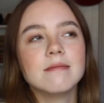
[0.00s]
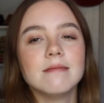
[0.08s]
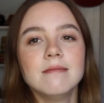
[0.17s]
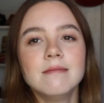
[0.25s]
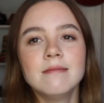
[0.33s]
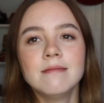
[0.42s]

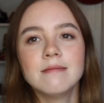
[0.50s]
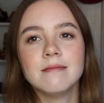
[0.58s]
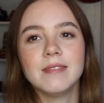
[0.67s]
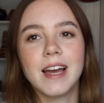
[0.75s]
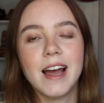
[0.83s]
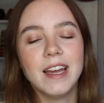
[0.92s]

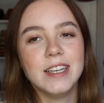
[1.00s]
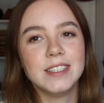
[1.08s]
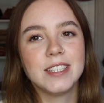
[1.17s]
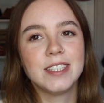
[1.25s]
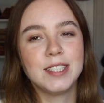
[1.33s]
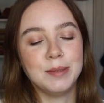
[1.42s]
That is
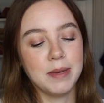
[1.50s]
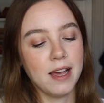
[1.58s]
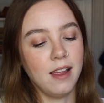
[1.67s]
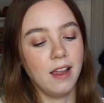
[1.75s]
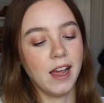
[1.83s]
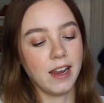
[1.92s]
a
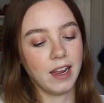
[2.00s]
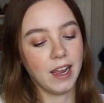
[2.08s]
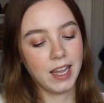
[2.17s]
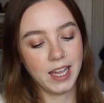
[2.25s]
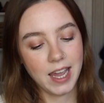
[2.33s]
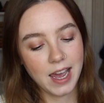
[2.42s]
smell I can
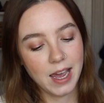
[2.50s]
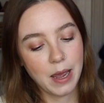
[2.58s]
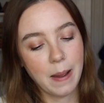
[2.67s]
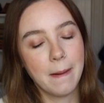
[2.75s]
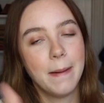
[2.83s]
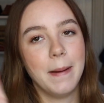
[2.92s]
get
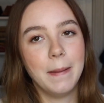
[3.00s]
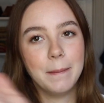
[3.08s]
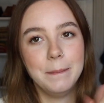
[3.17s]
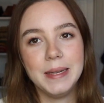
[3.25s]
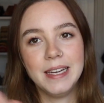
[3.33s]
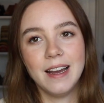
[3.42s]

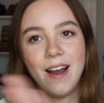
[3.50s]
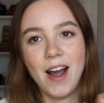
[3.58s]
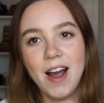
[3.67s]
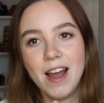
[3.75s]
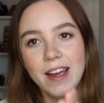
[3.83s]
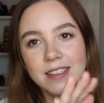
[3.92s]

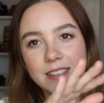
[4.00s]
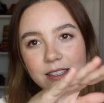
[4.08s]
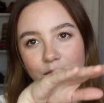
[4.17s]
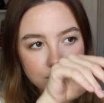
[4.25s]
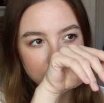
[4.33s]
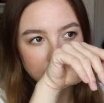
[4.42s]
behind.
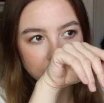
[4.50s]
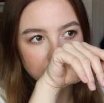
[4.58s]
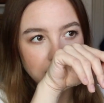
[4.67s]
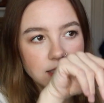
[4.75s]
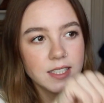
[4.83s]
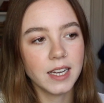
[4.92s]

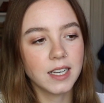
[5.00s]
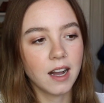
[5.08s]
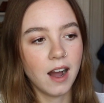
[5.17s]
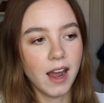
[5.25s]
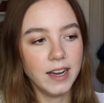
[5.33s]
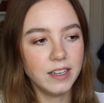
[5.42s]
It's like
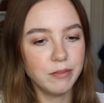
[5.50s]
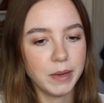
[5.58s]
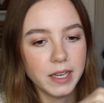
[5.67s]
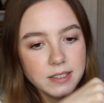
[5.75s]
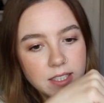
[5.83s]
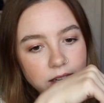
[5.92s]
kind of
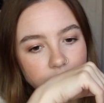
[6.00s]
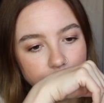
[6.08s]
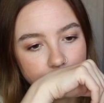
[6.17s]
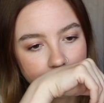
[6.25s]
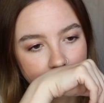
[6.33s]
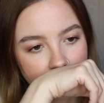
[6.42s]
manly,
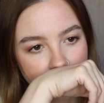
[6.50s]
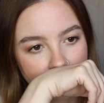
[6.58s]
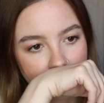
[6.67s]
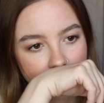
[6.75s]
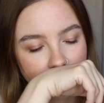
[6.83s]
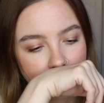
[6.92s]

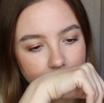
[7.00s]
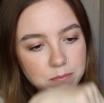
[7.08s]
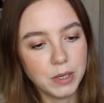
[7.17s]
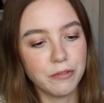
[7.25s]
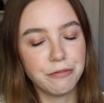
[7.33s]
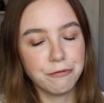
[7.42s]

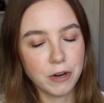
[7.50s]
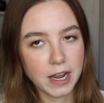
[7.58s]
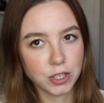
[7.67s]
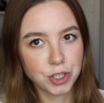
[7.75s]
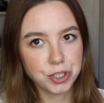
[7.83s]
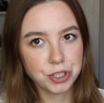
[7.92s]
but
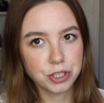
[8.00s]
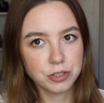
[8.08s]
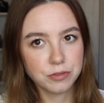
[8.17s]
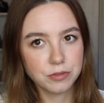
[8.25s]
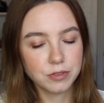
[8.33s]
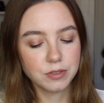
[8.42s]
fresh.
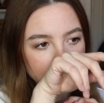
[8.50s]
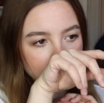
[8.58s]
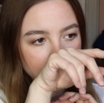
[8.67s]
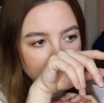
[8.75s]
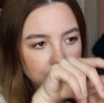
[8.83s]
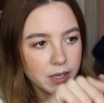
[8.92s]

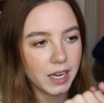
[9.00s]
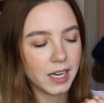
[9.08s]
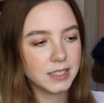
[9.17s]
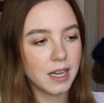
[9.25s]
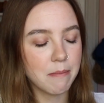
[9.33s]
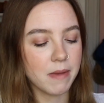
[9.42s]
But it
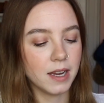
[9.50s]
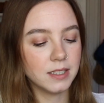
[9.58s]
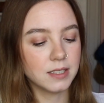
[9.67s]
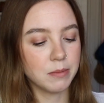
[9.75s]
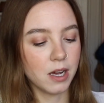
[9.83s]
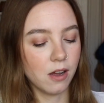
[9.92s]
has that man
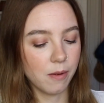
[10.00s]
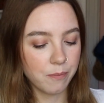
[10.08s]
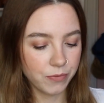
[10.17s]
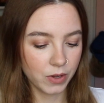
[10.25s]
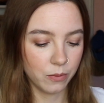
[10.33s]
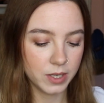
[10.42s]
smell.
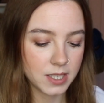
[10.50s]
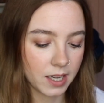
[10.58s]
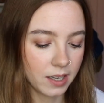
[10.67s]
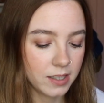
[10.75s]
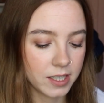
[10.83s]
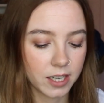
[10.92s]
What's
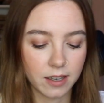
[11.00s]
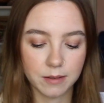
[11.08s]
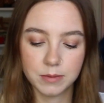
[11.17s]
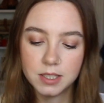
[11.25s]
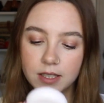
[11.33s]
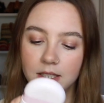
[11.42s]
in here?
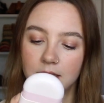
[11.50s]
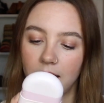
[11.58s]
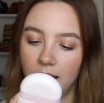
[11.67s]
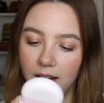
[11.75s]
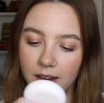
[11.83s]
Does it say?